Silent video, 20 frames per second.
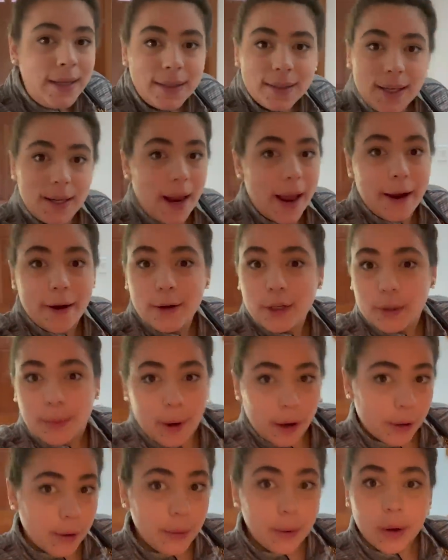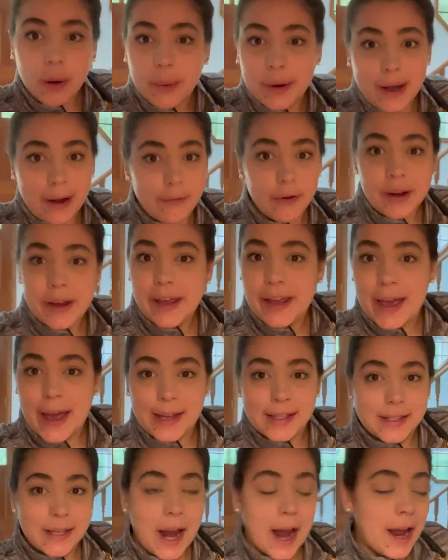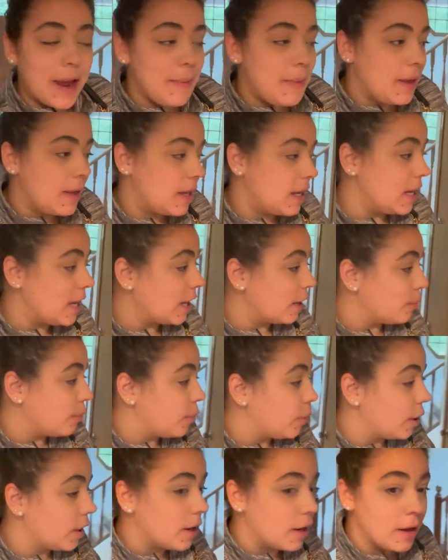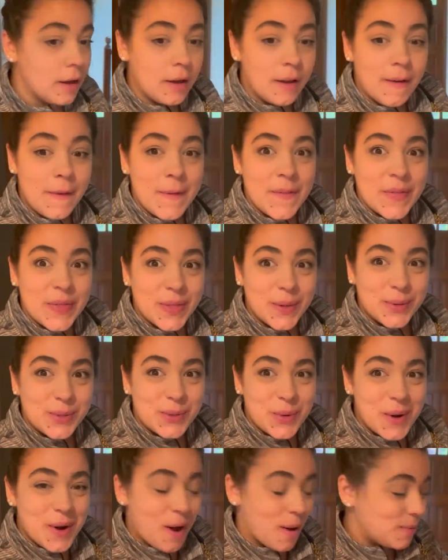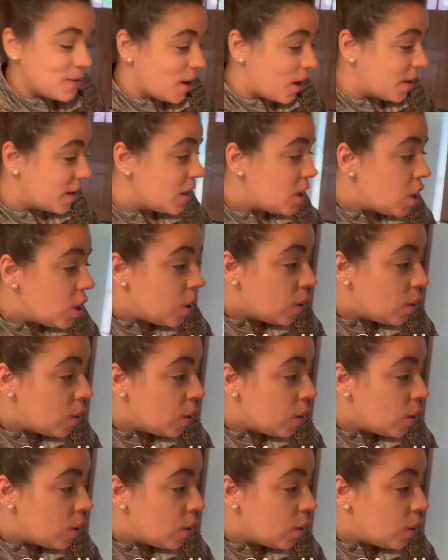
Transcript: today or tomorrow or whenever he has time, he can put those doorknobs on.